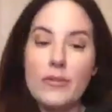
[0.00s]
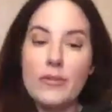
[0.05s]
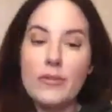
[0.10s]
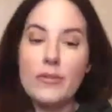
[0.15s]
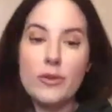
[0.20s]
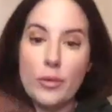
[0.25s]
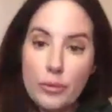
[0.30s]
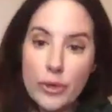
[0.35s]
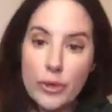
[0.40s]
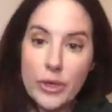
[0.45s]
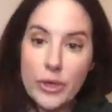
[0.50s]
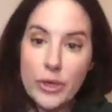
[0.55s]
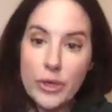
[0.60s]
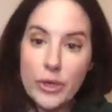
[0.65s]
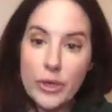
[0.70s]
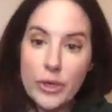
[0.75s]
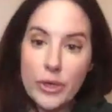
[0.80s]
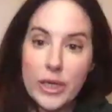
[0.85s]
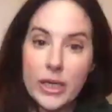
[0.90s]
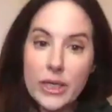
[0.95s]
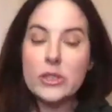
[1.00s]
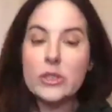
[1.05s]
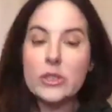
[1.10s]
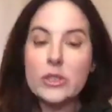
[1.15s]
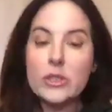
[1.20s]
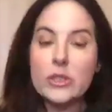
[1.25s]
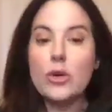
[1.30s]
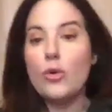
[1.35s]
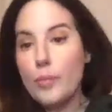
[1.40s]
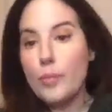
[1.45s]
if you're a priest
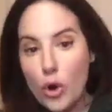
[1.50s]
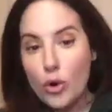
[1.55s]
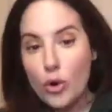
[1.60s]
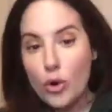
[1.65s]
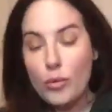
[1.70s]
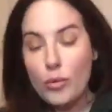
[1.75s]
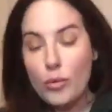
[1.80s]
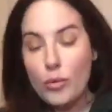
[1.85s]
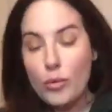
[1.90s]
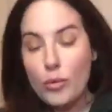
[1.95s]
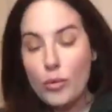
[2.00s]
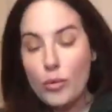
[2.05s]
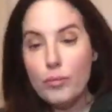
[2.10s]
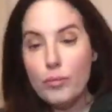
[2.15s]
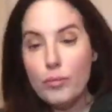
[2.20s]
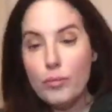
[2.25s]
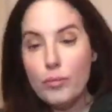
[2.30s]
or a pope